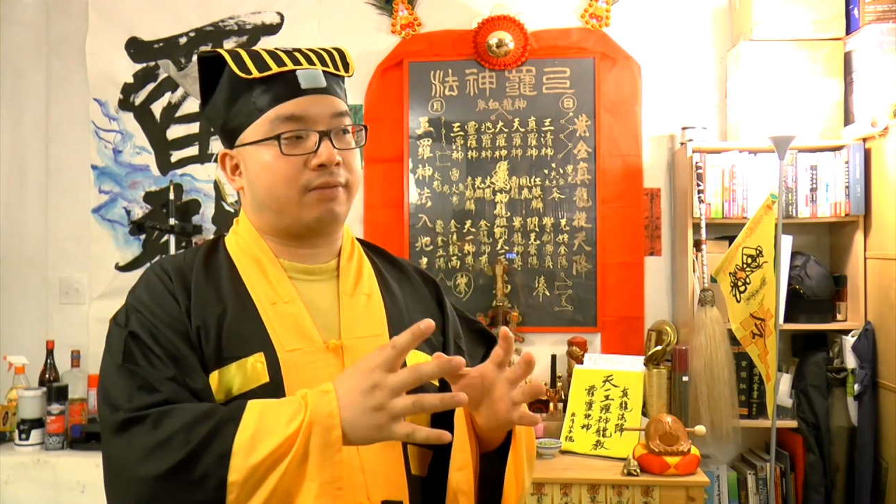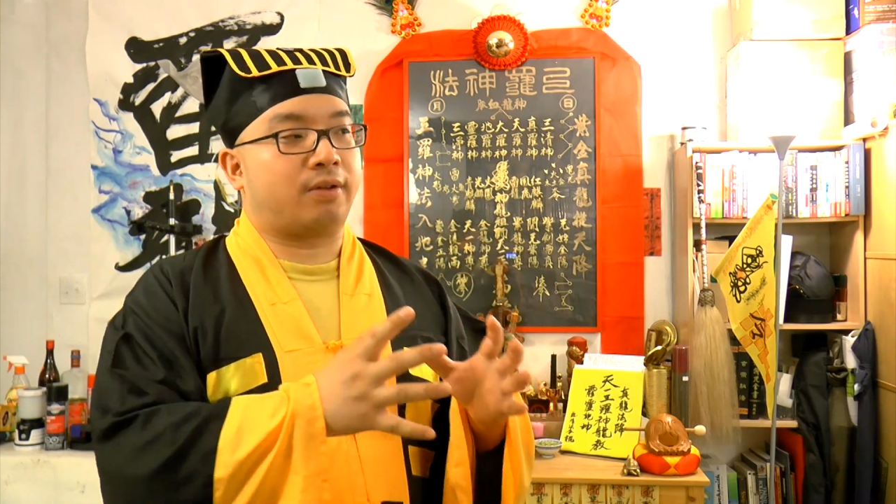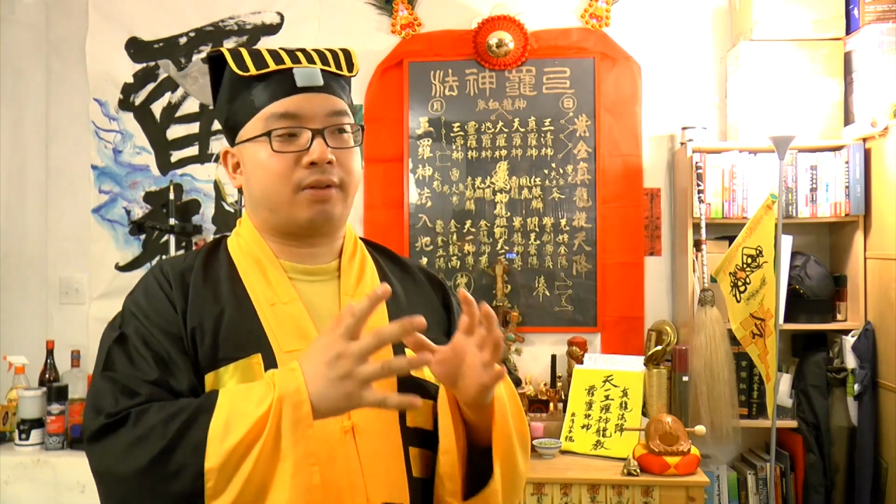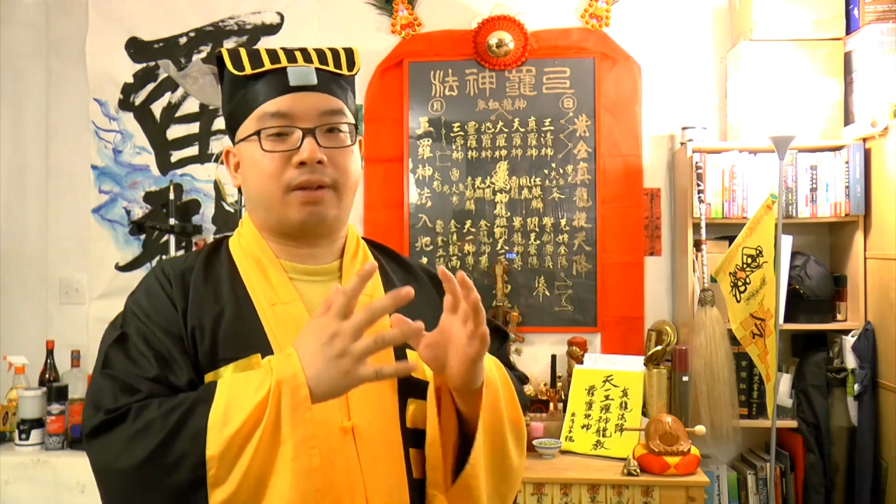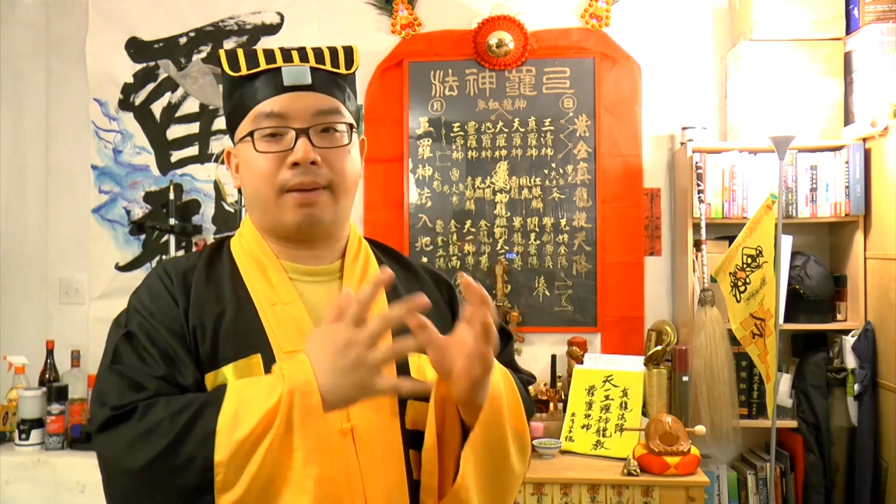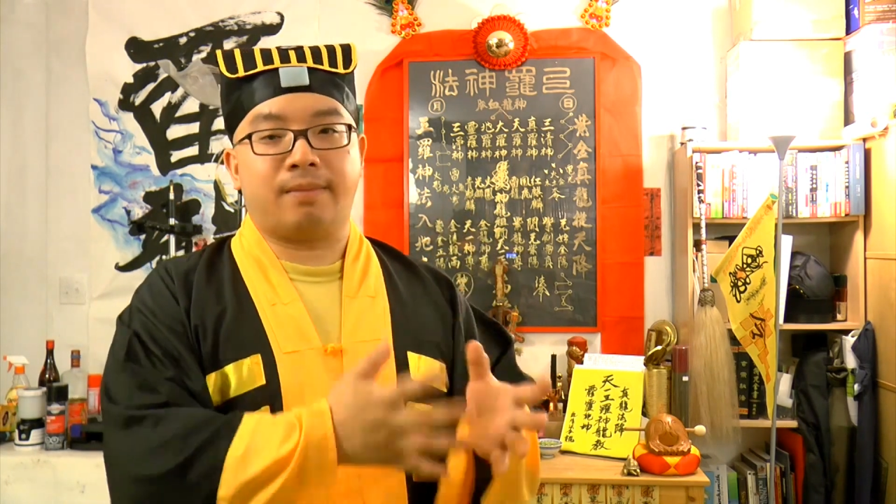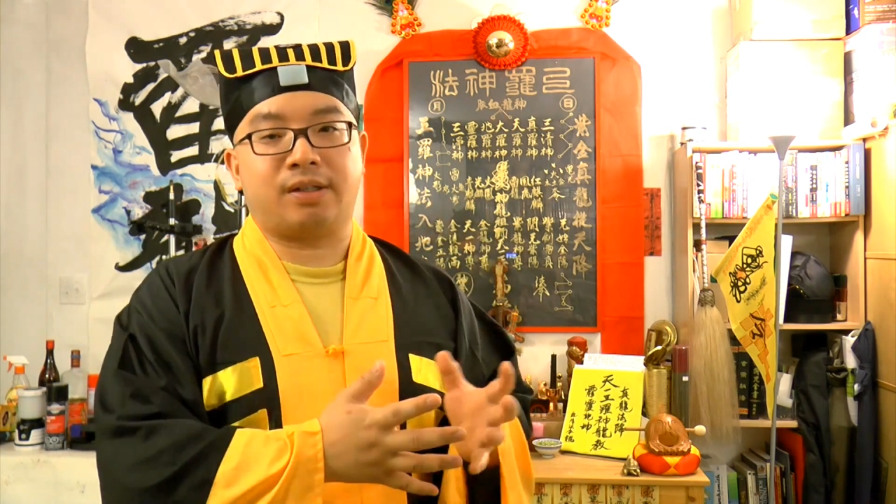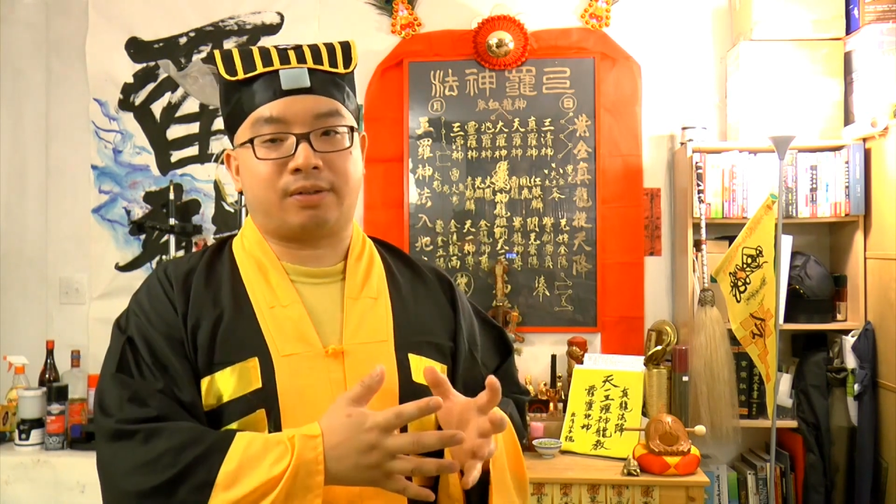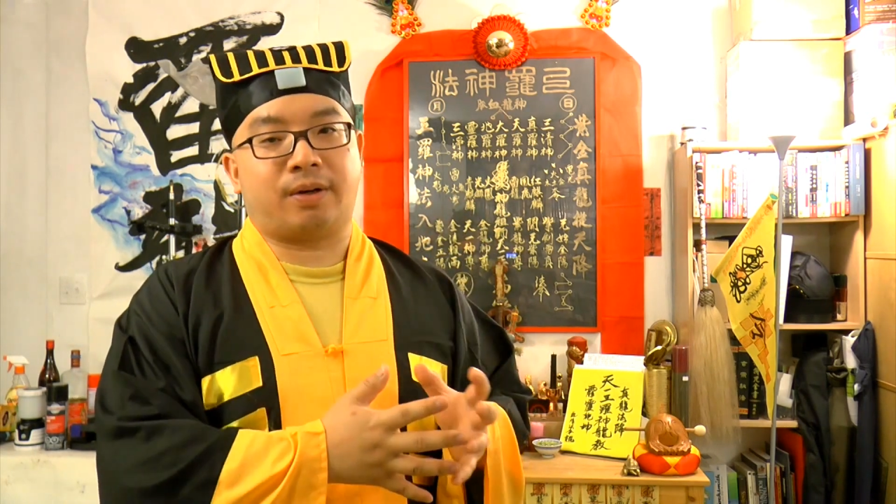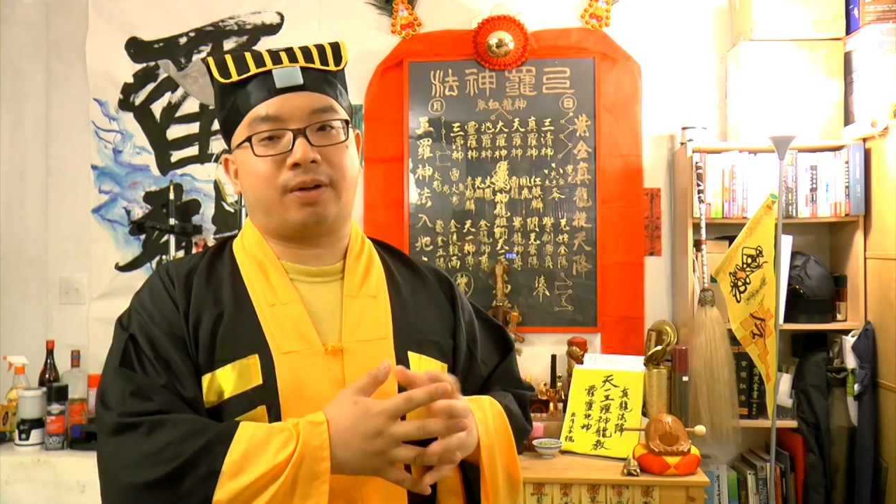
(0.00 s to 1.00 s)
to
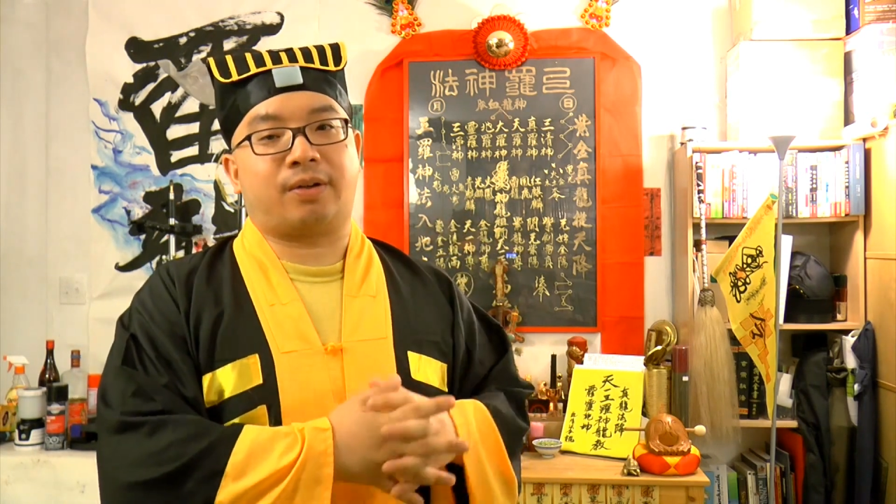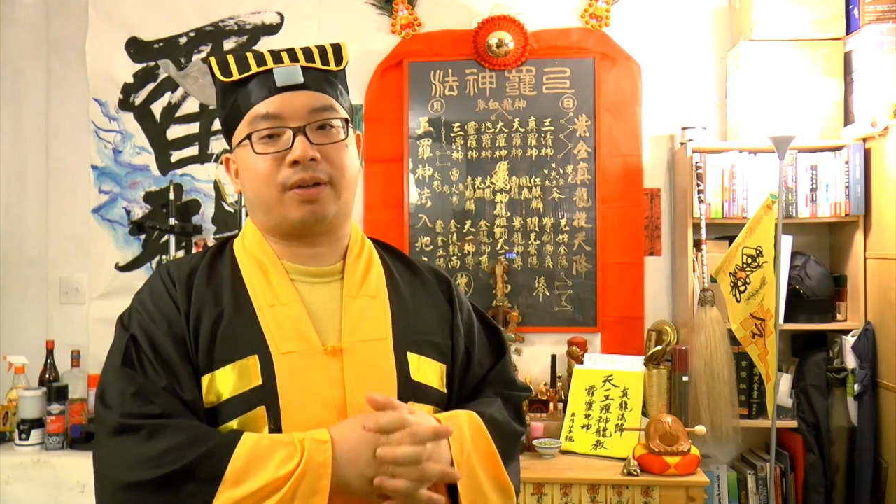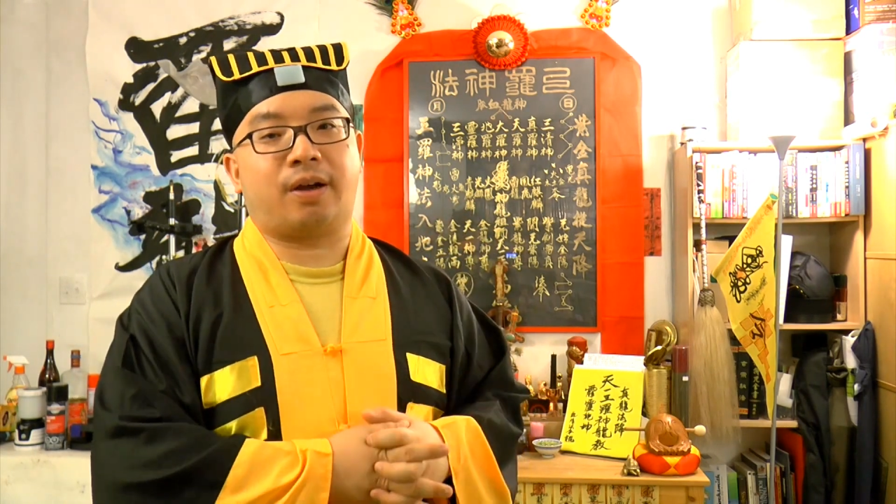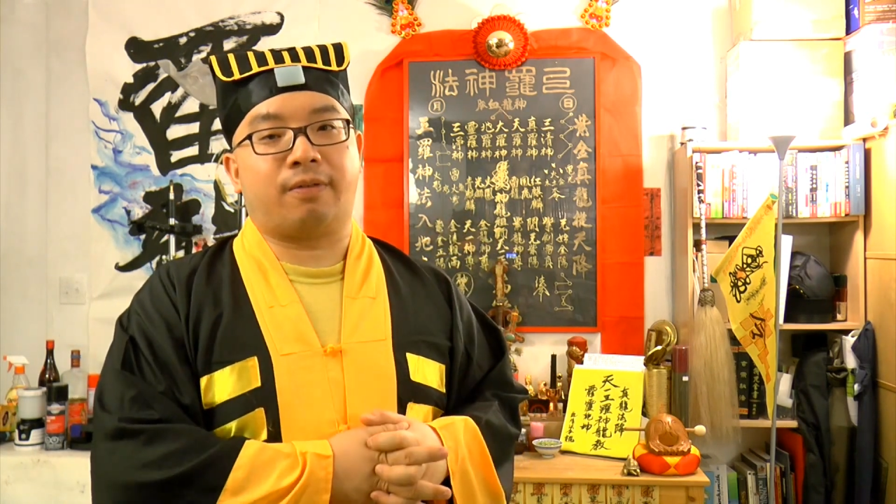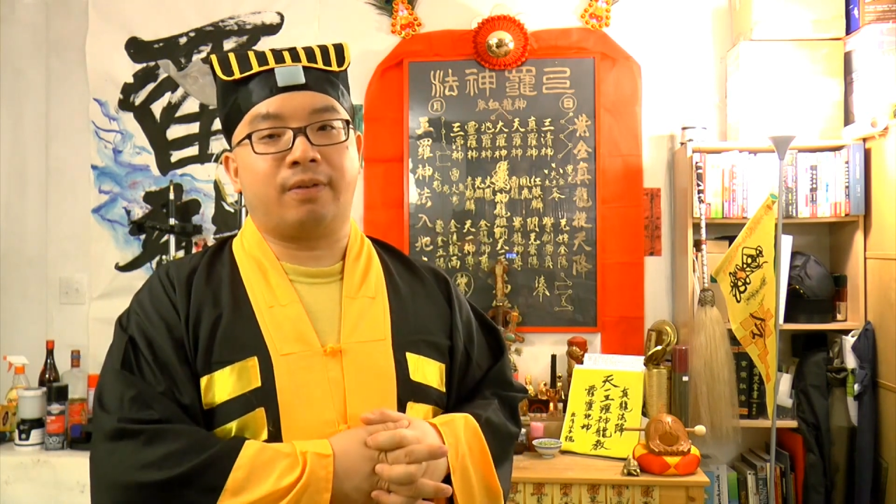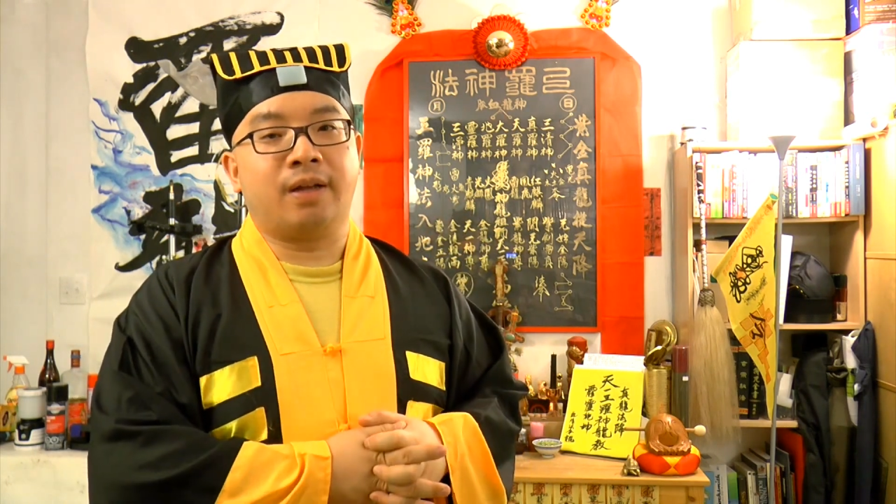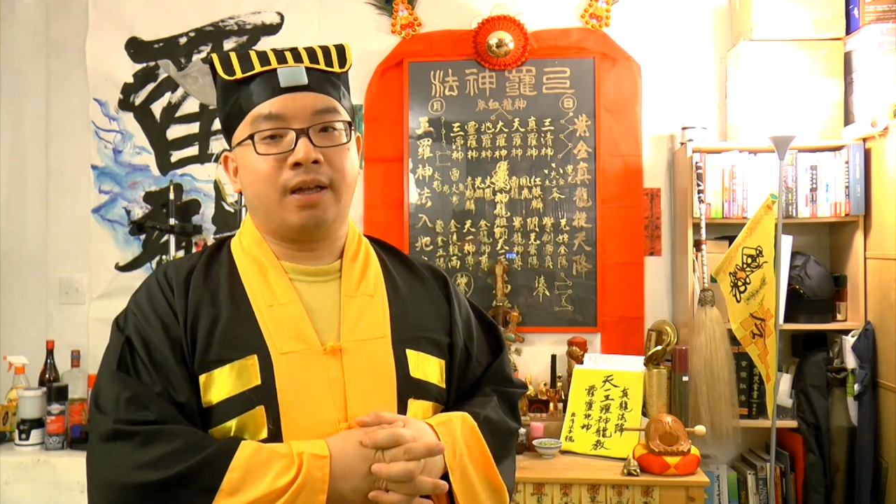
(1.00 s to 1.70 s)
demonstrate yourself